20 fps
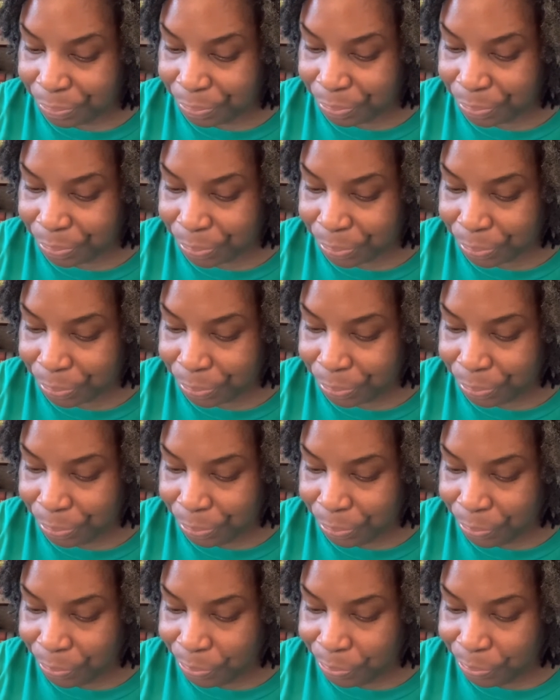
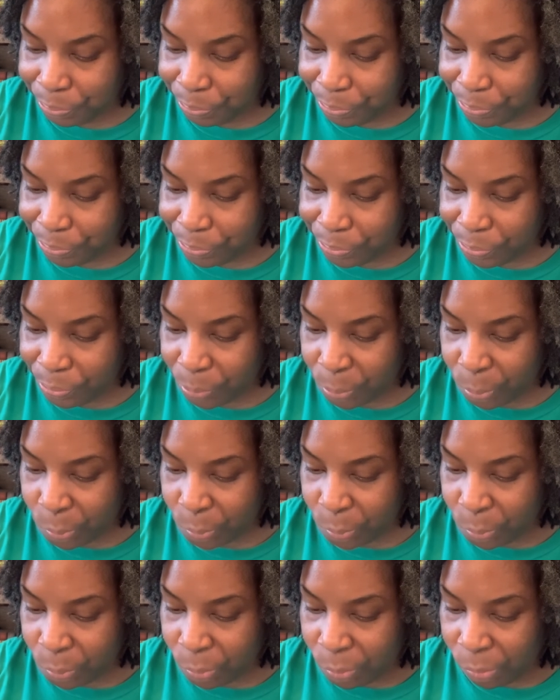
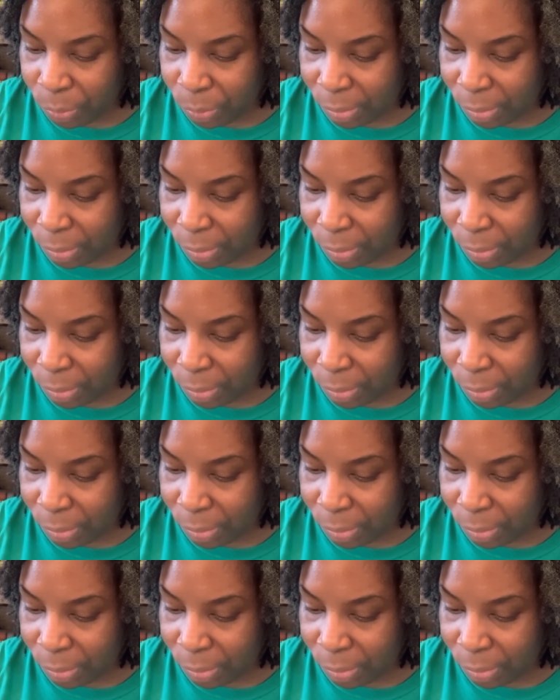(silence)